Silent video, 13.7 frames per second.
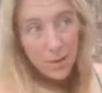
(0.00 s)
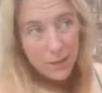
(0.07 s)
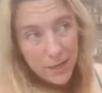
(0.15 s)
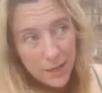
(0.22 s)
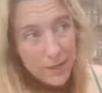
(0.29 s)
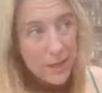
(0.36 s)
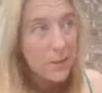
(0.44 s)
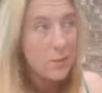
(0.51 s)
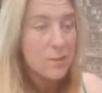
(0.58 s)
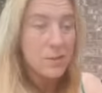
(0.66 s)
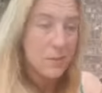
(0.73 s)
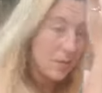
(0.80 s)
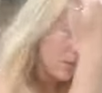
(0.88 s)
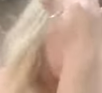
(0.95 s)
Oh yeah, that
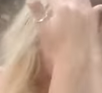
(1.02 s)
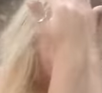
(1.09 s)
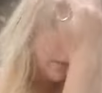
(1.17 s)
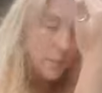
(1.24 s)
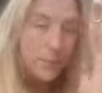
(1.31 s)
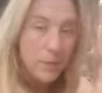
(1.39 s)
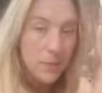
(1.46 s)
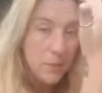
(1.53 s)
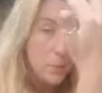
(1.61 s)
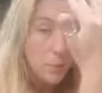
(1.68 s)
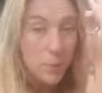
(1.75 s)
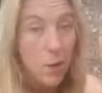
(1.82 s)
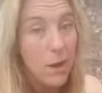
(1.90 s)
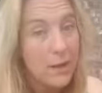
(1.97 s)
looks good. Oh yeah, but you're
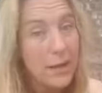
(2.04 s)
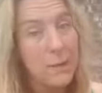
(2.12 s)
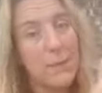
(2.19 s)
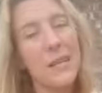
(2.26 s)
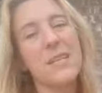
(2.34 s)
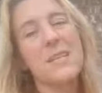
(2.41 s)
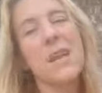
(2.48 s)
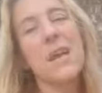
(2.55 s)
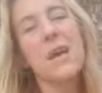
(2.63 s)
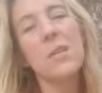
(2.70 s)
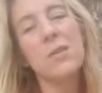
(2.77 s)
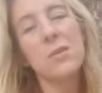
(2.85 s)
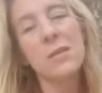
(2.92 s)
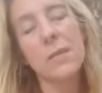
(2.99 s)
blocking because
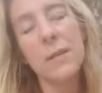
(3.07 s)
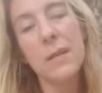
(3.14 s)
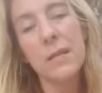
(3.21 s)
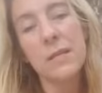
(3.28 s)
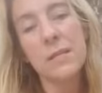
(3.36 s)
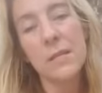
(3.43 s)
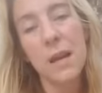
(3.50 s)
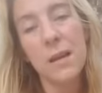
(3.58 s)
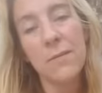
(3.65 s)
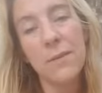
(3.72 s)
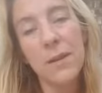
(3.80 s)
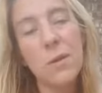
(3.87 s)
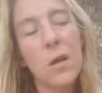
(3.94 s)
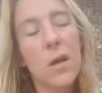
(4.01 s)
there's something inside
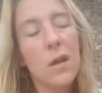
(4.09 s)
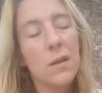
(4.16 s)
of you